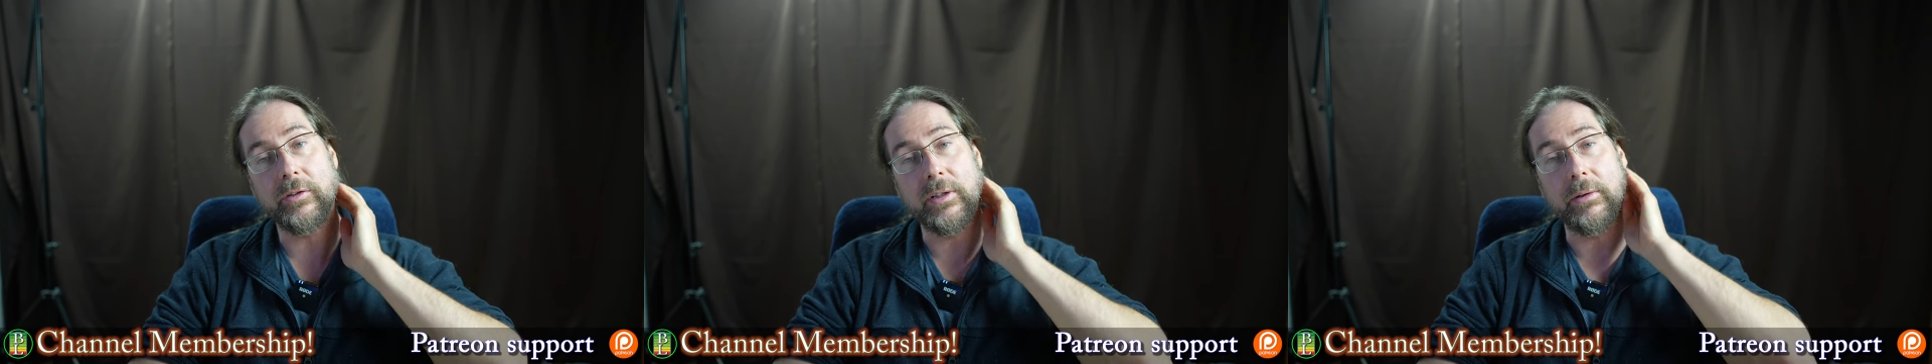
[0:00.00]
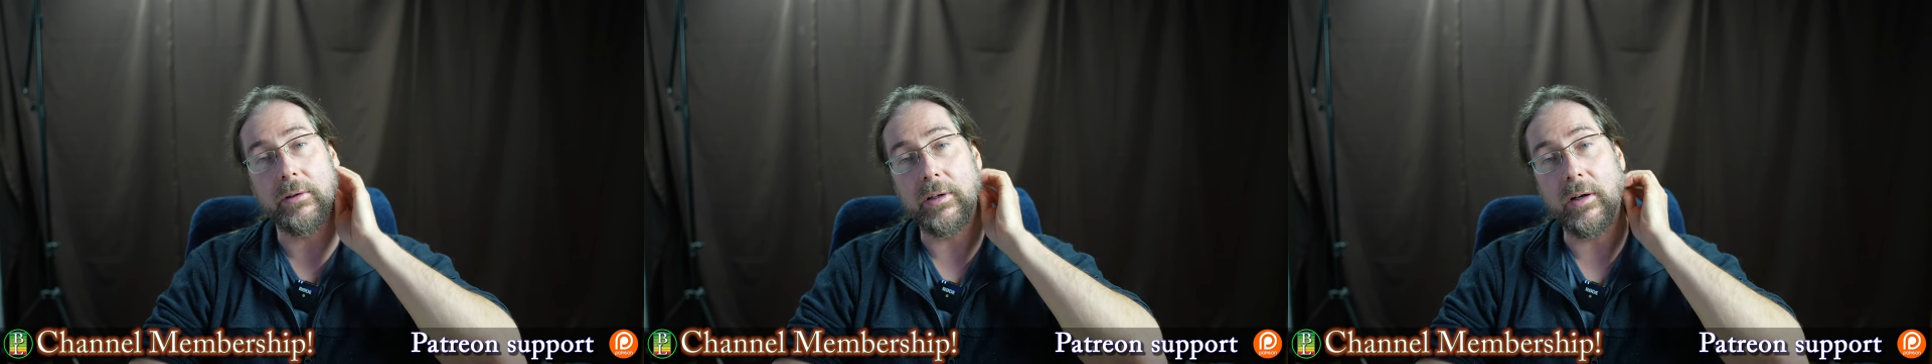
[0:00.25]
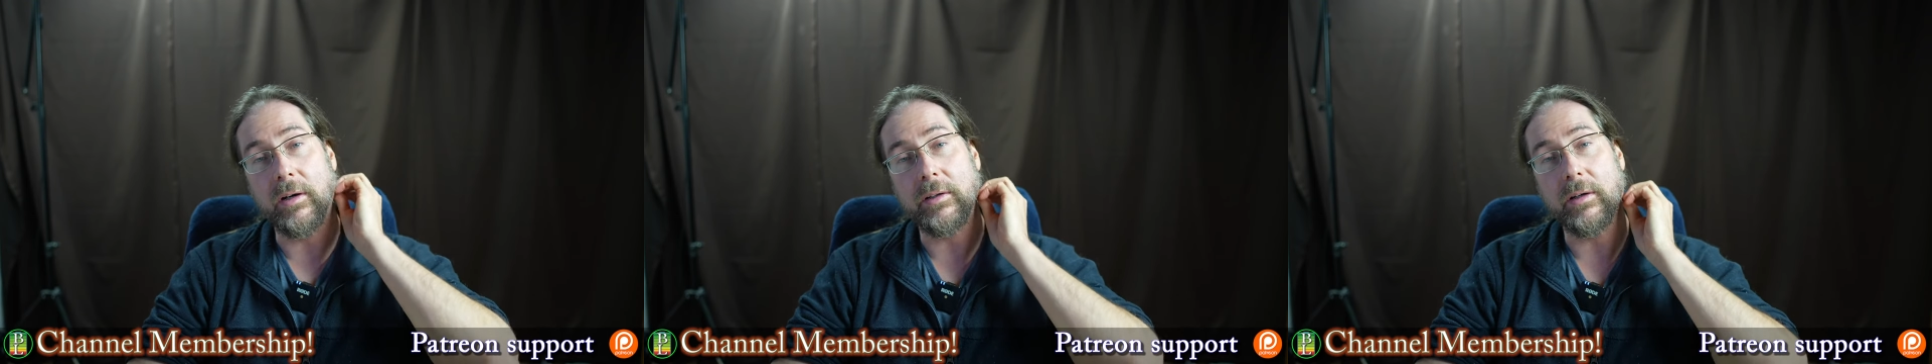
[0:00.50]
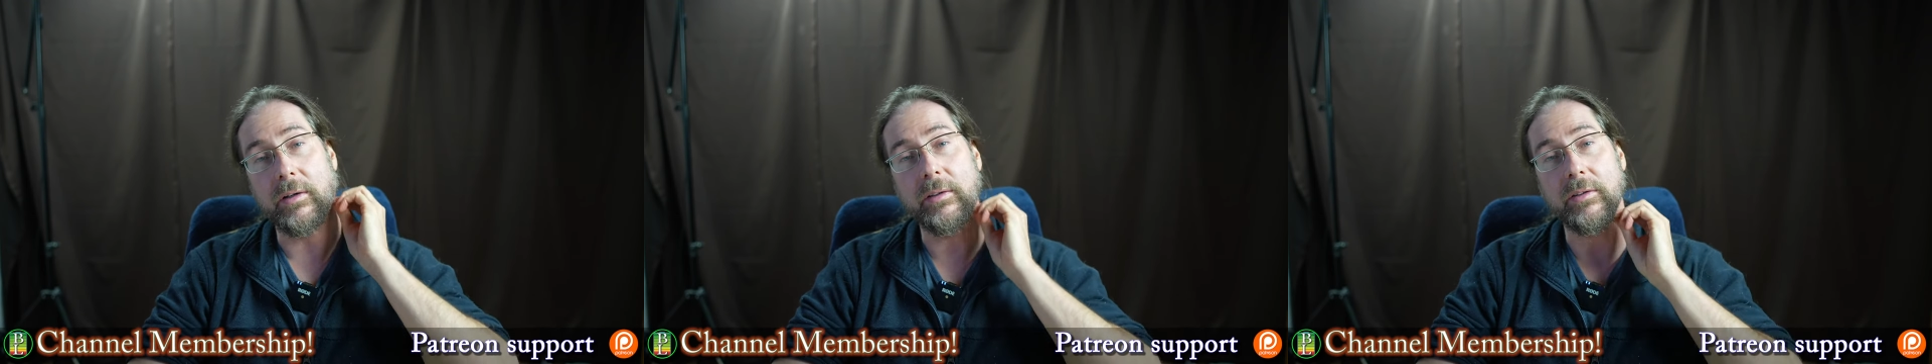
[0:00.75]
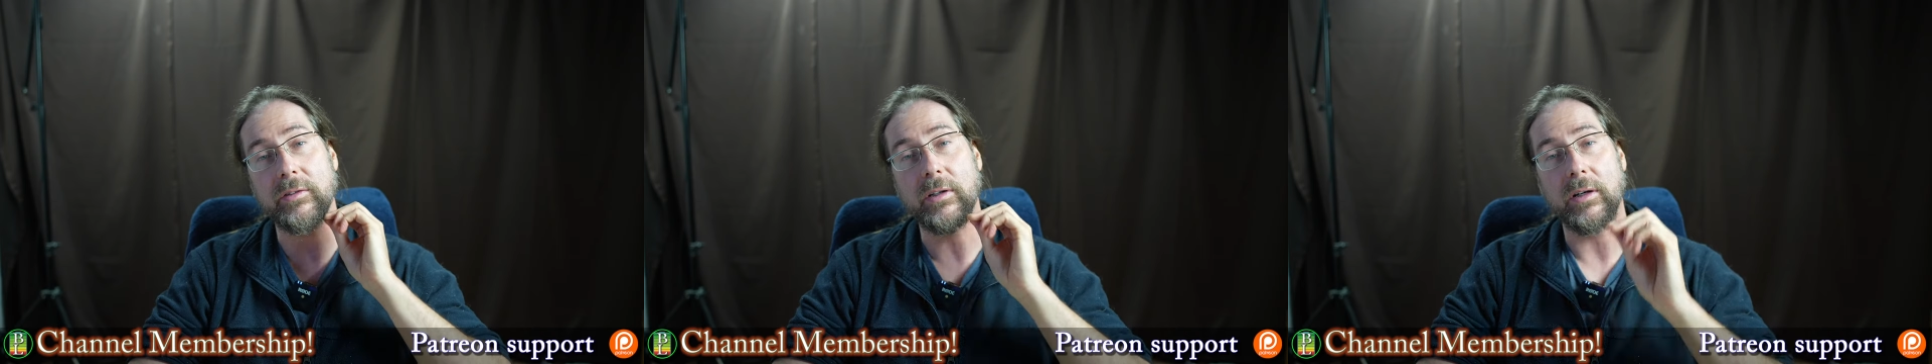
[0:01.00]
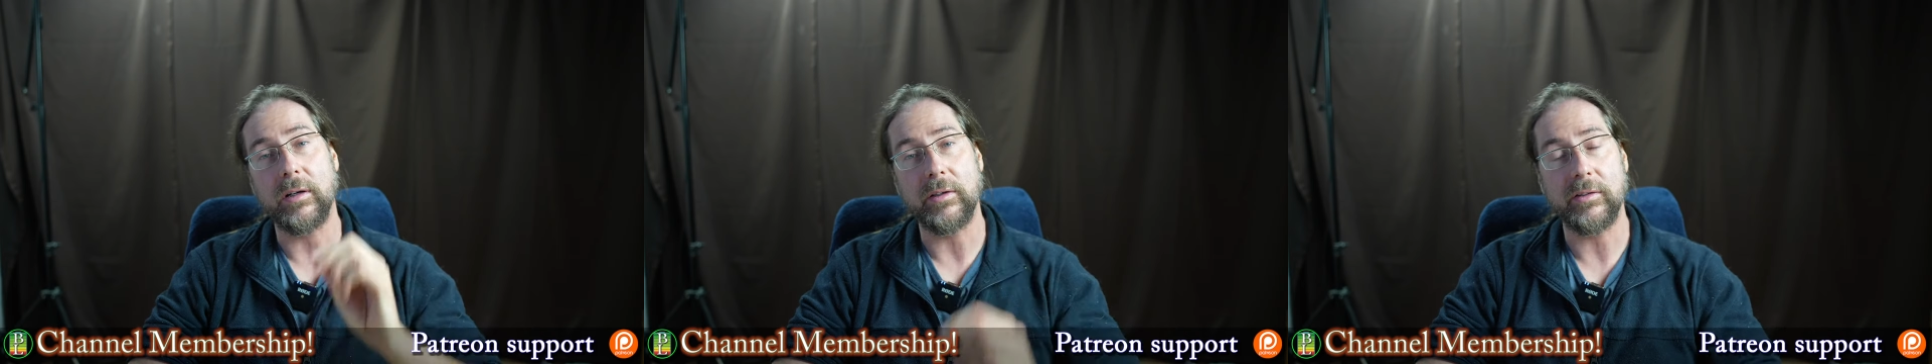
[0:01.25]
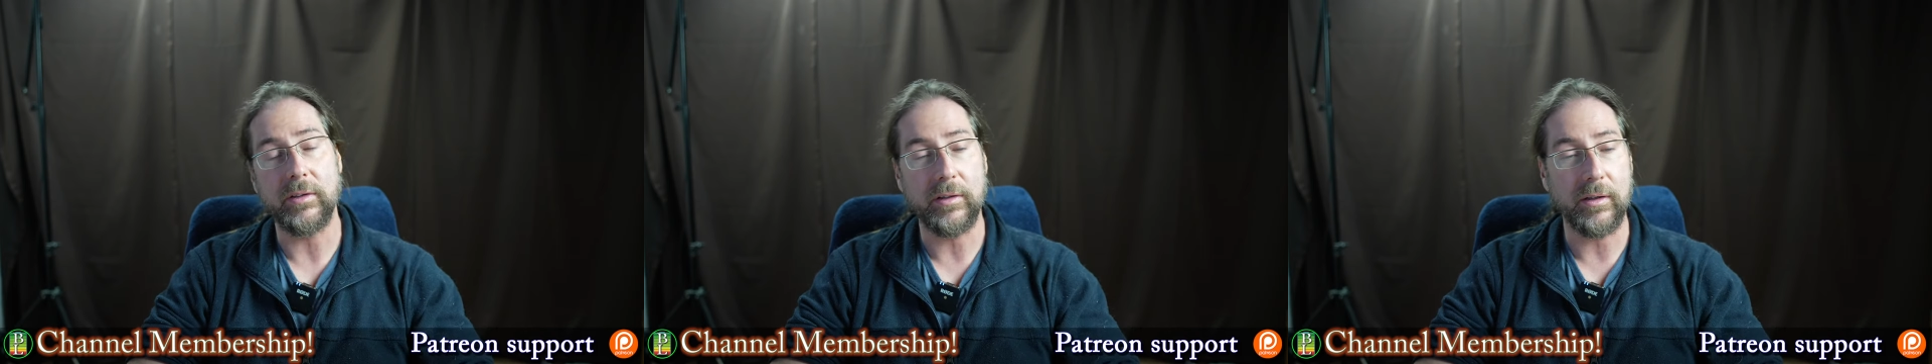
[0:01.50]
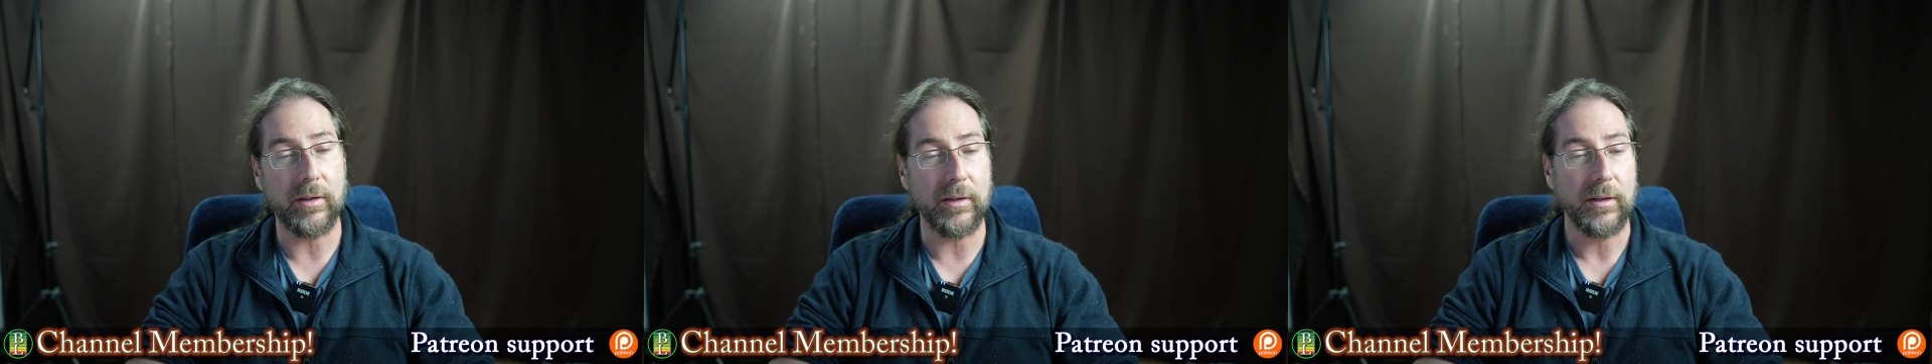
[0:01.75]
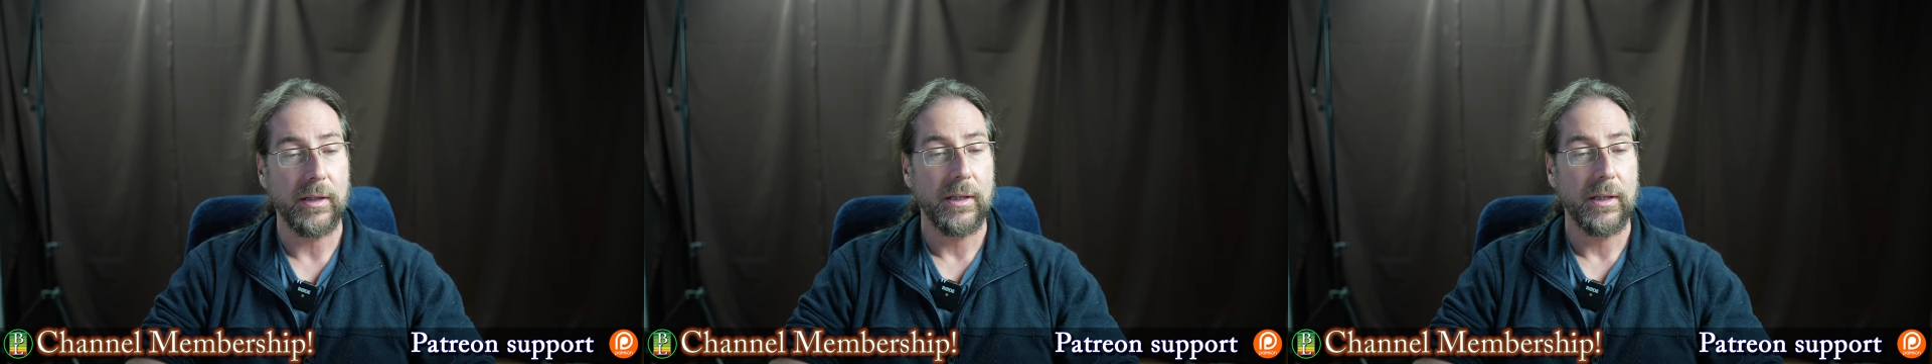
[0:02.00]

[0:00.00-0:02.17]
they are gone on this car in